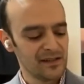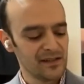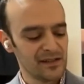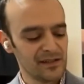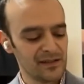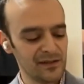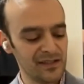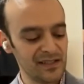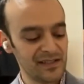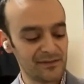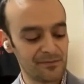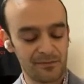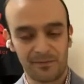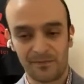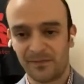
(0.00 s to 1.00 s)
So
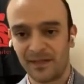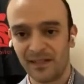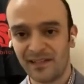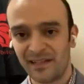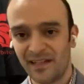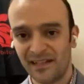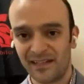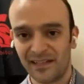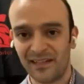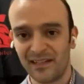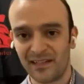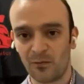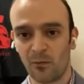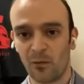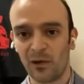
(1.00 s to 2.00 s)
this test
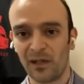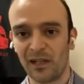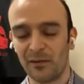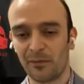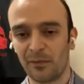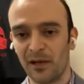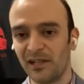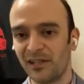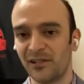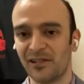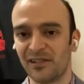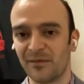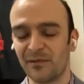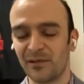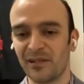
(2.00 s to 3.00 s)
kit's working pressure
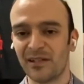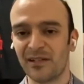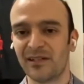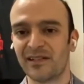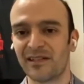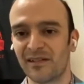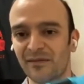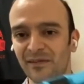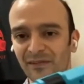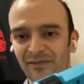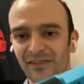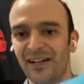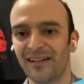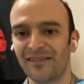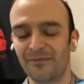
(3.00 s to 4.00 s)
is up to
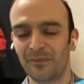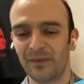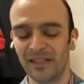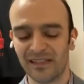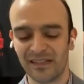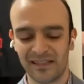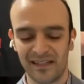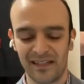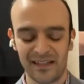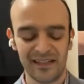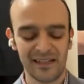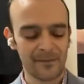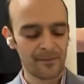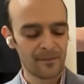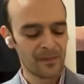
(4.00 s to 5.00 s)
175
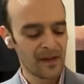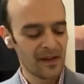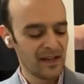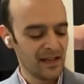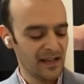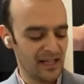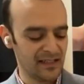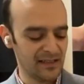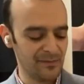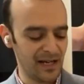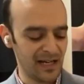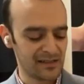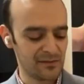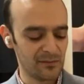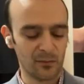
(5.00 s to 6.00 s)
PSI, and the
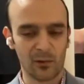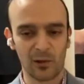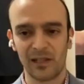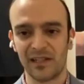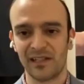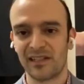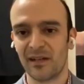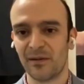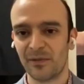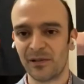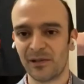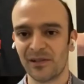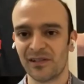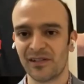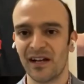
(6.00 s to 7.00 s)
maximum working
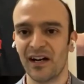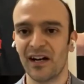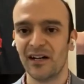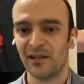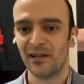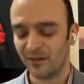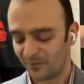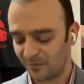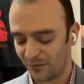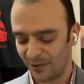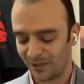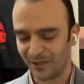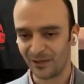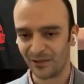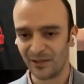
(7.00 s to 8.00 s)
temperature is
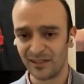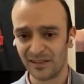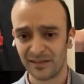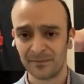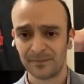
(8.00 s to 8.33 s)
140 degrees.